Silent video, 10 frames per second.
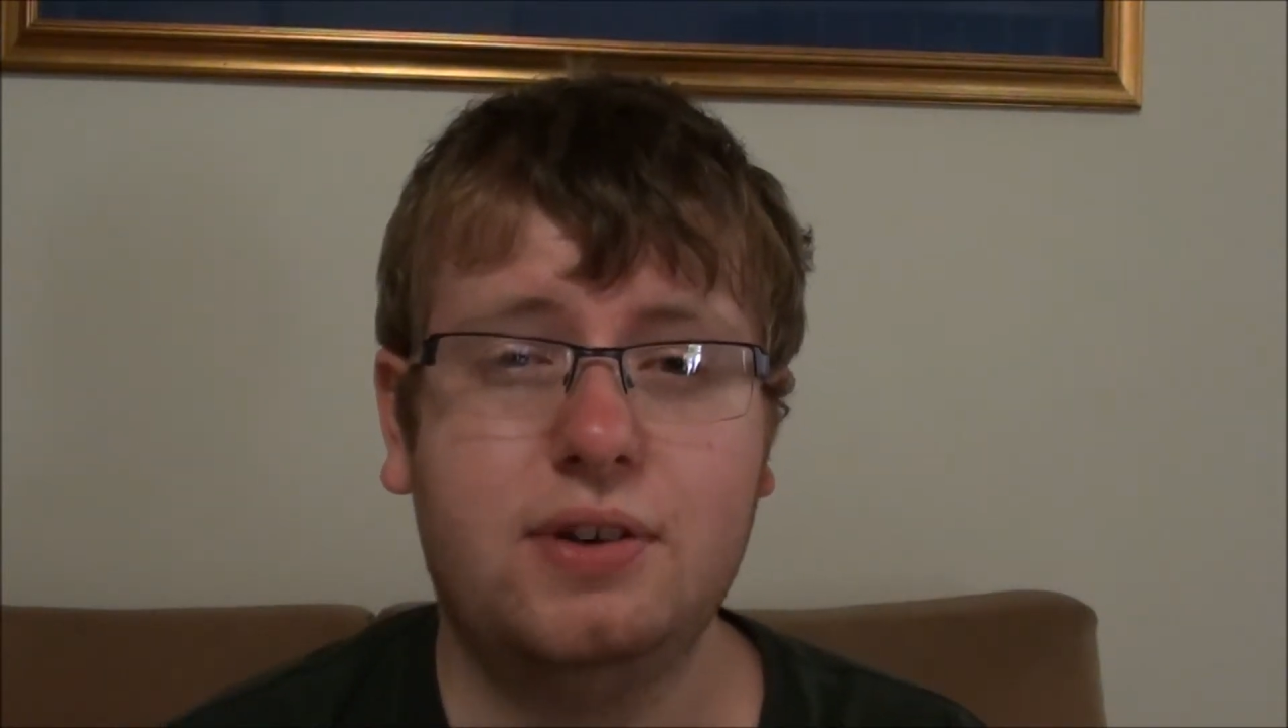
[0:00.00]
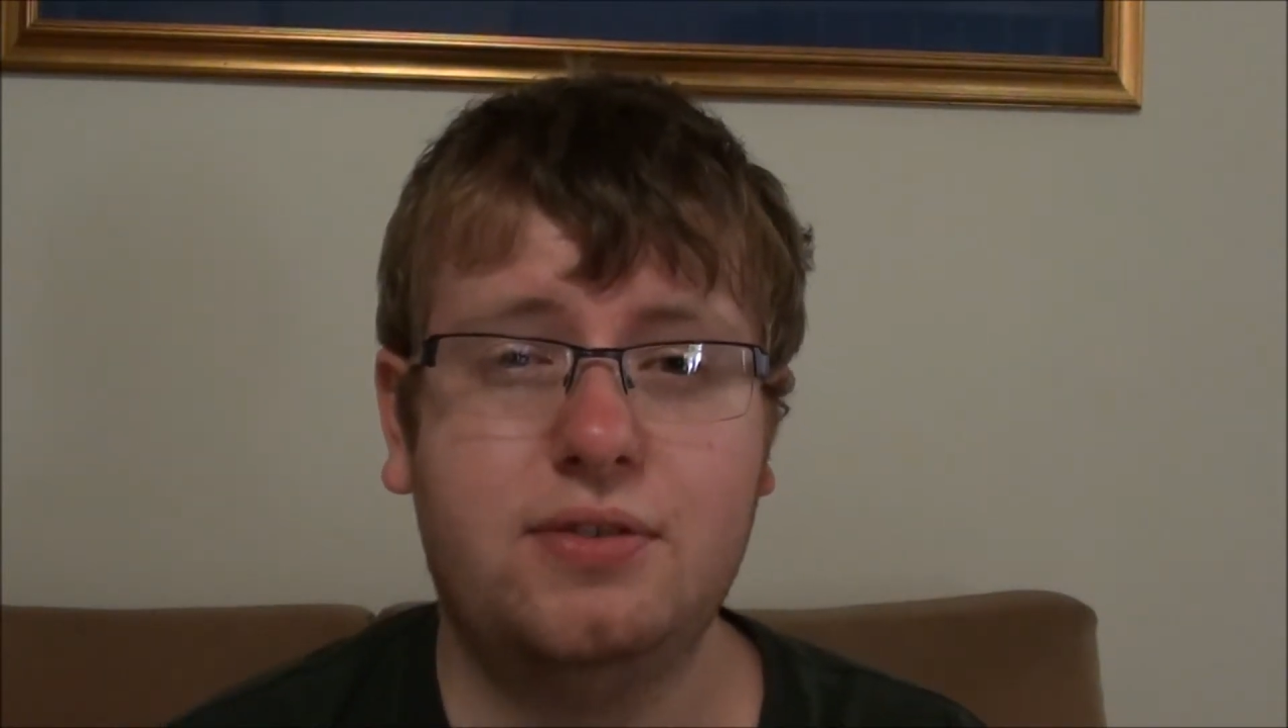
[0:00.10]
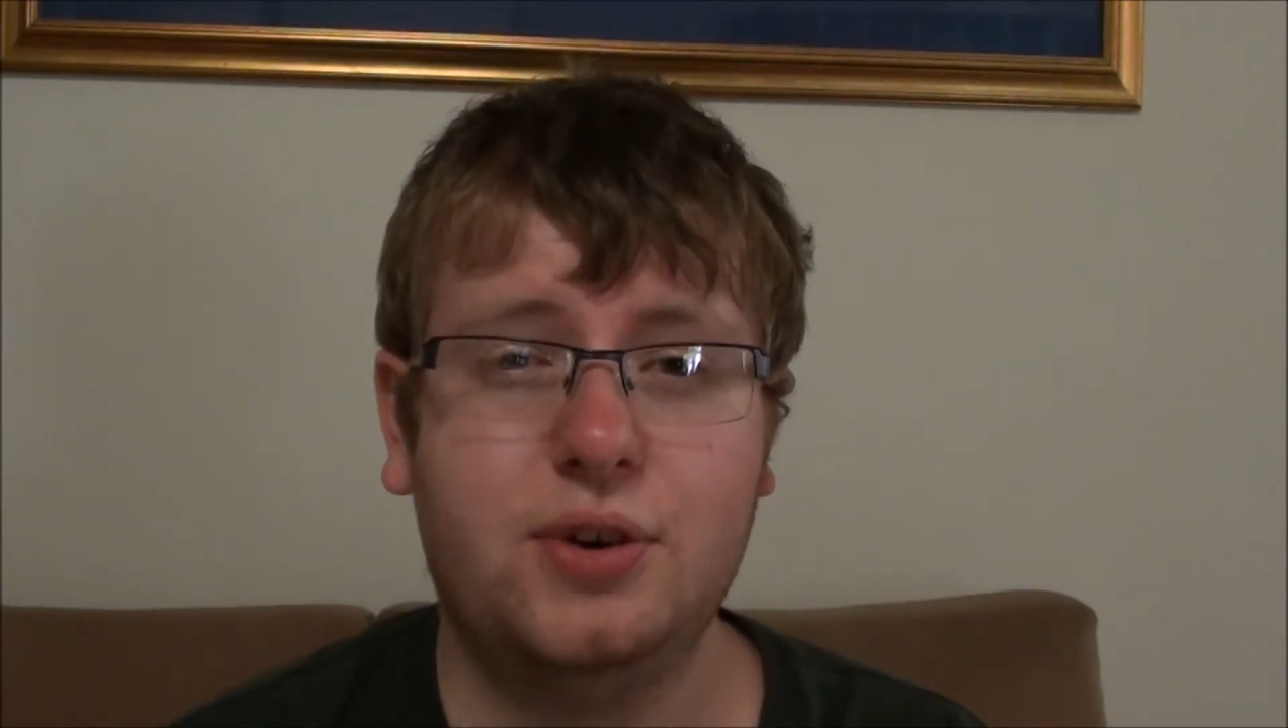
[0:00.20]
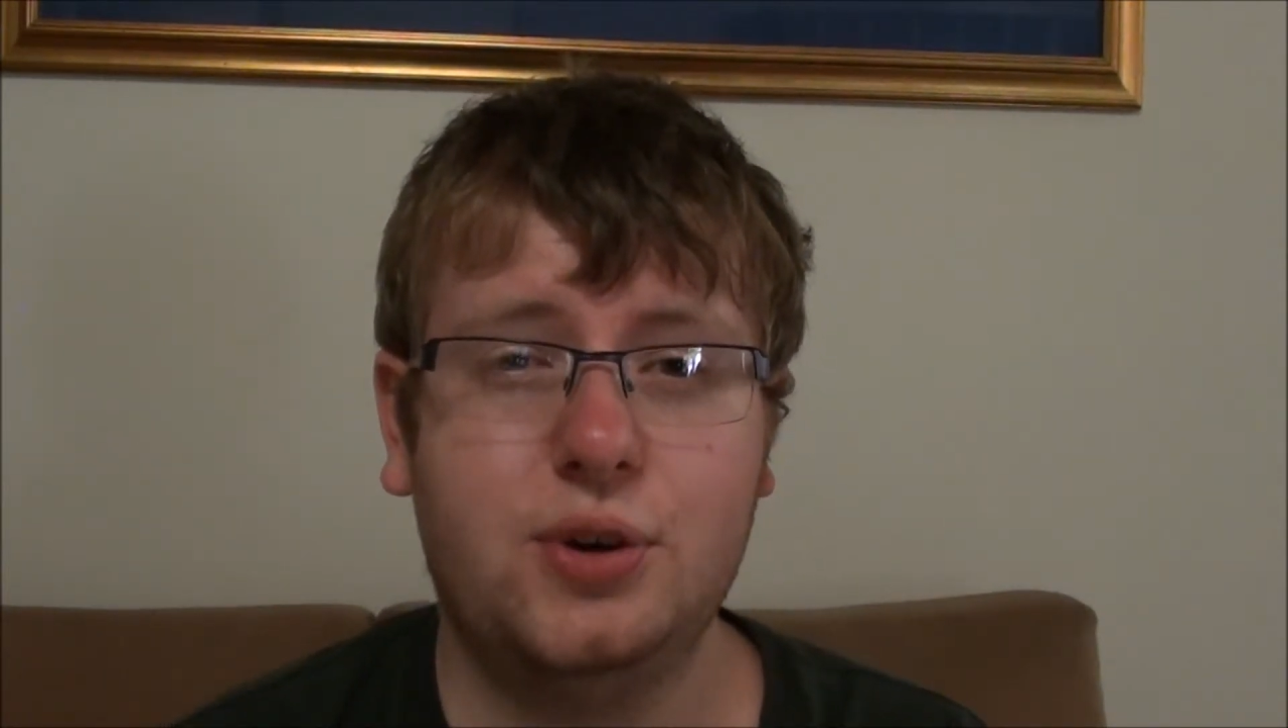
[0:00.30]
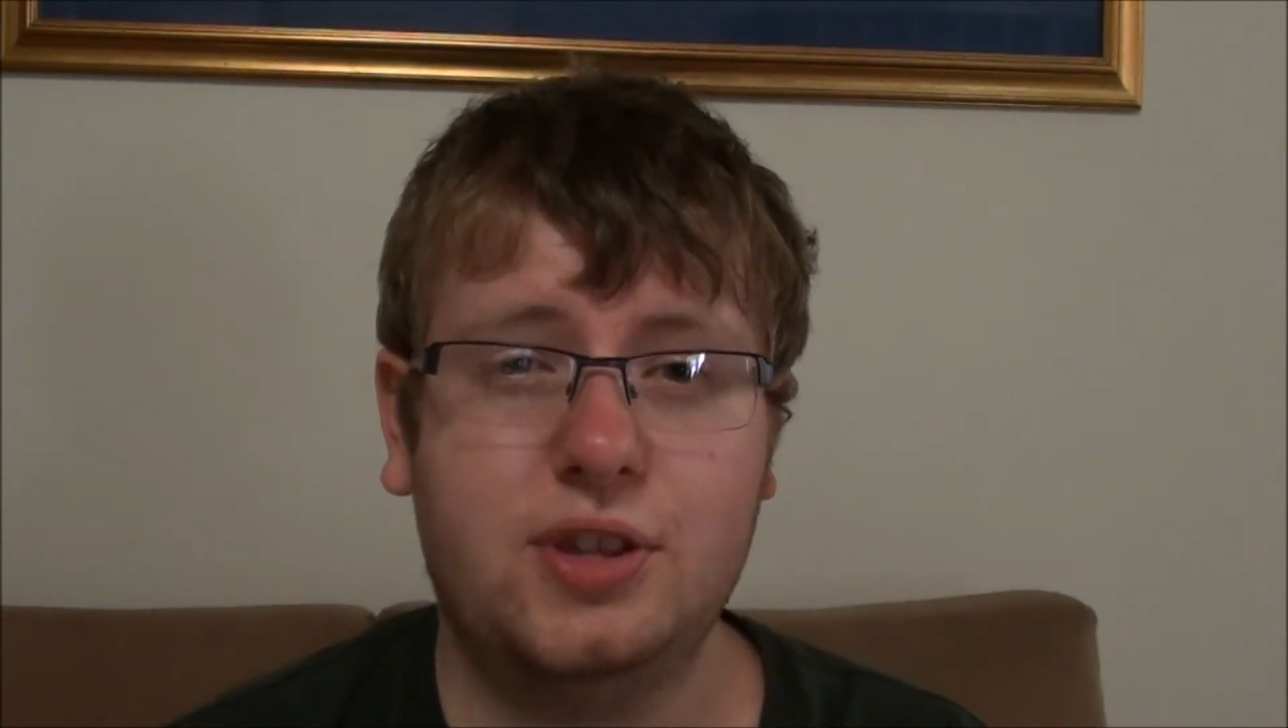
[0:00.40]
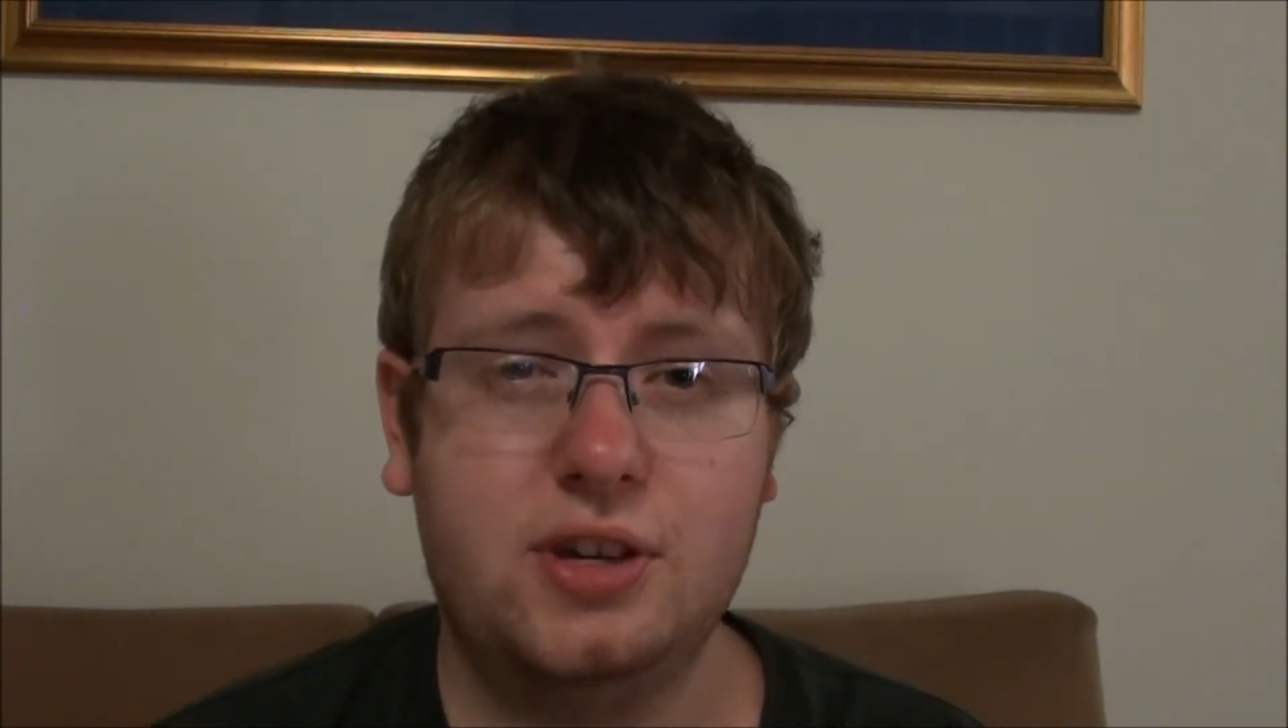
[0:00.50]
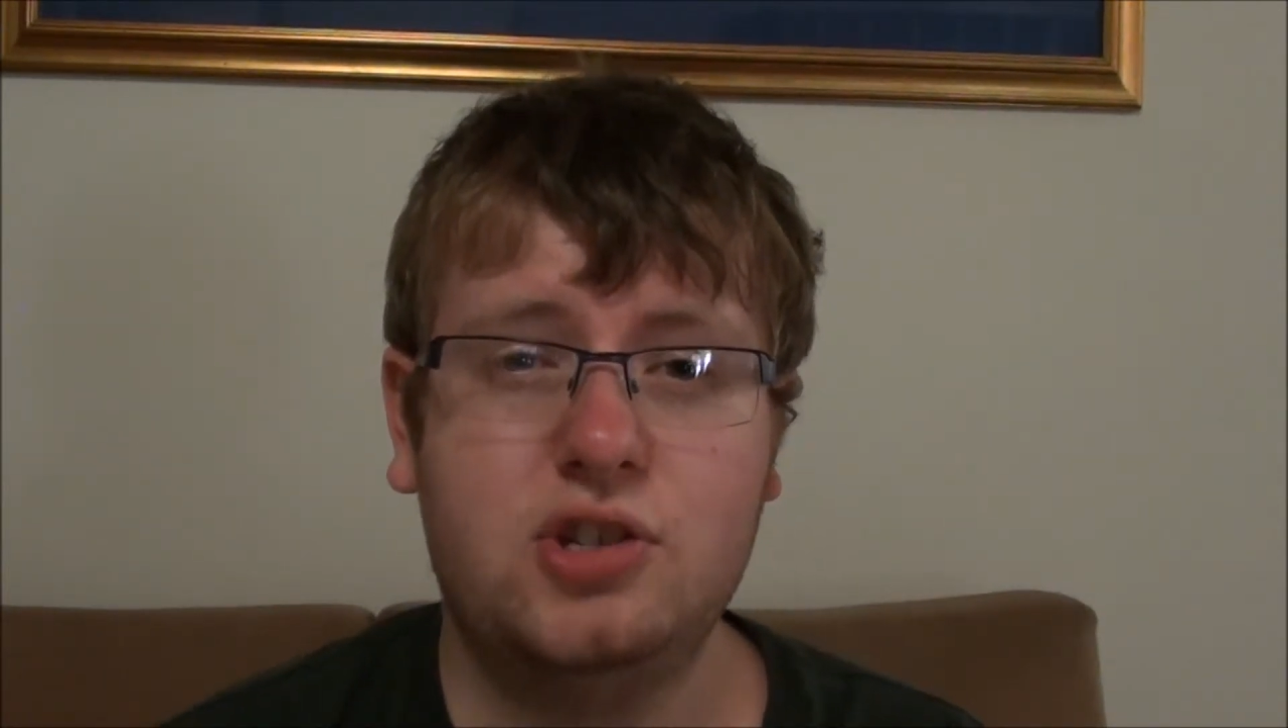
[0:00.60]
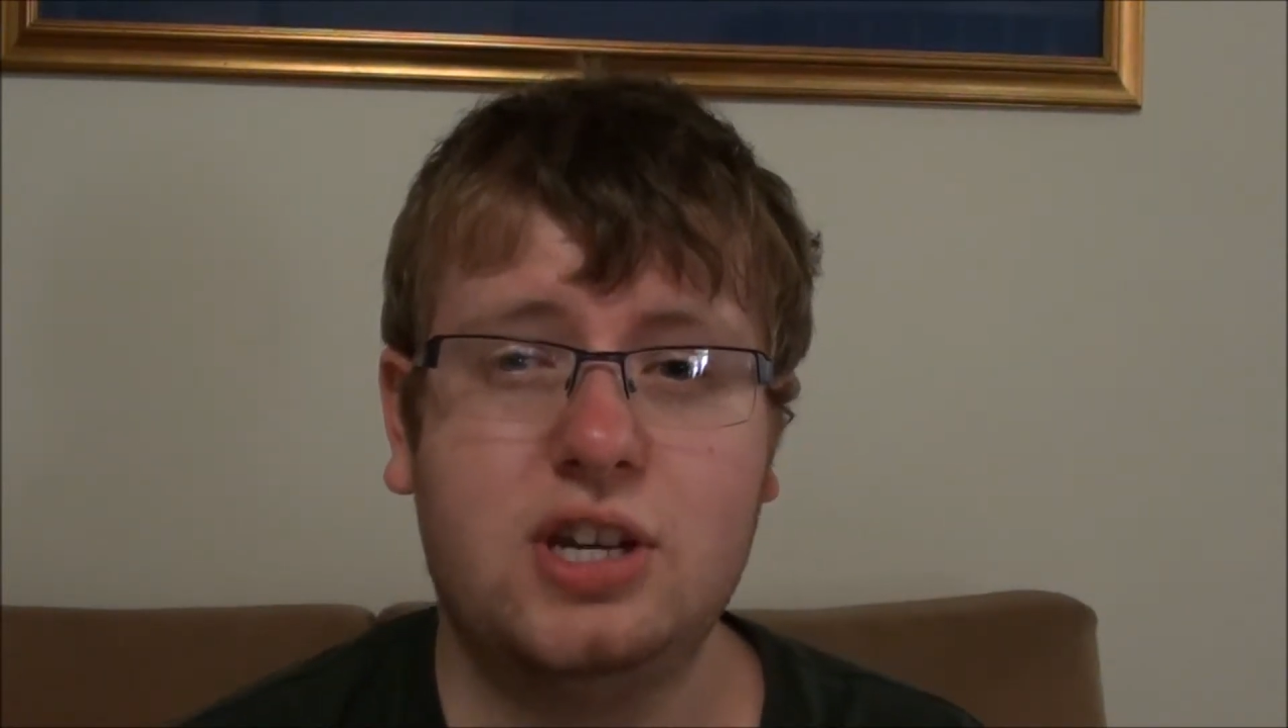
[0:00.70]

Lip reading: for the new